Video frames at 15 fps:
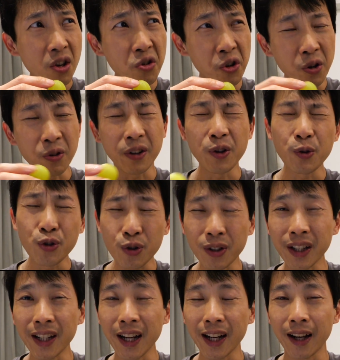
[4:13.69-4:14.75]
you don't usually
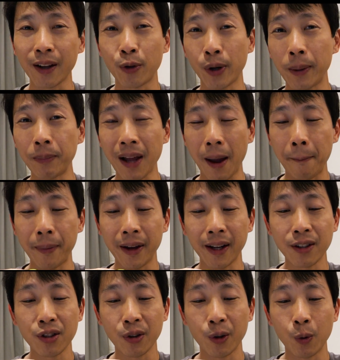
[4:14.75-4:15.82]
get a grape that
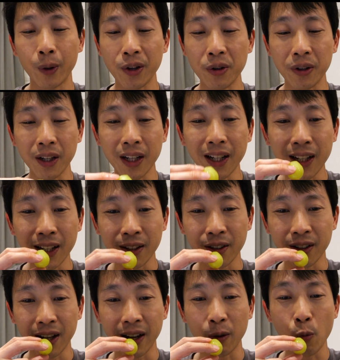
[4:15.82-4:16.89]
big, so when you eat it, you're
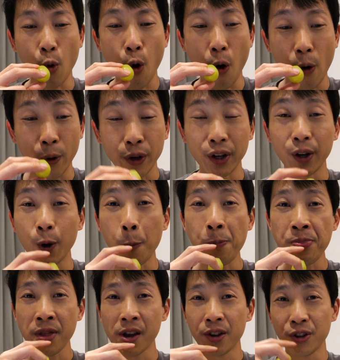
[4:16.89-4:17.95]
like, whoa, you know,
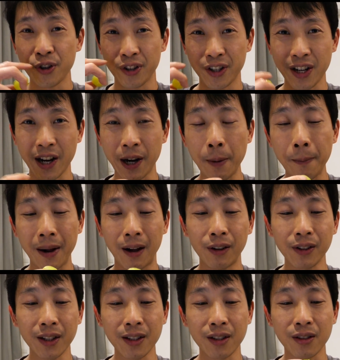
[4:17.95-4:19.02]
your entire
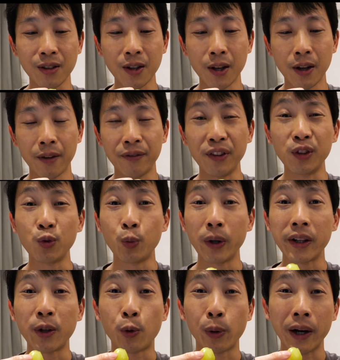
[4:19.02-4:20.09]
mouth is filled
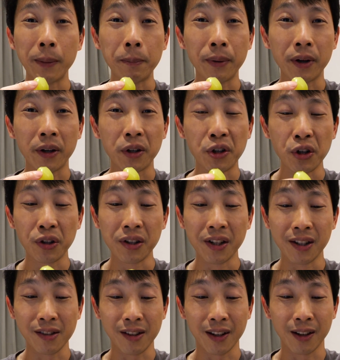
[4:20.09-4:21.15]
with grape
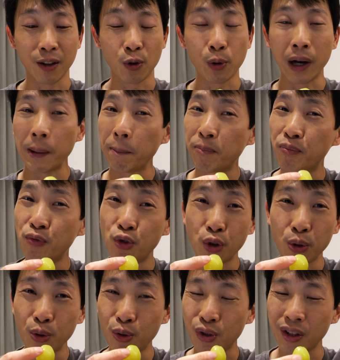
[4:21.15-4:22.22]
goodness and grape
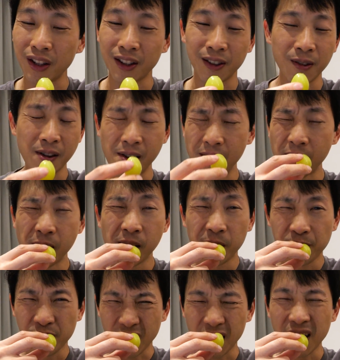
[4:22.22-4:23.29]
juice. And
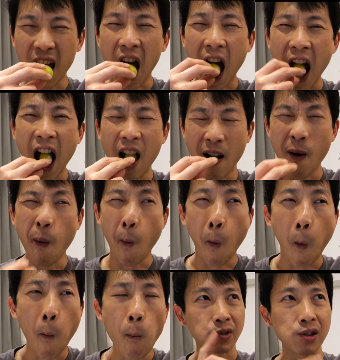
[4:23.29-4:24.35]
yeah,
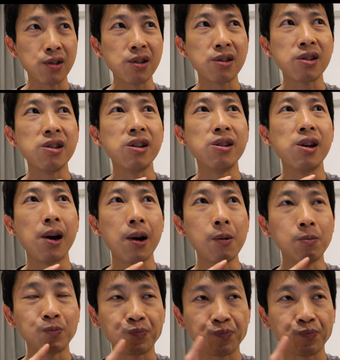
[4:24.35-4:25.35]
there's a seed there.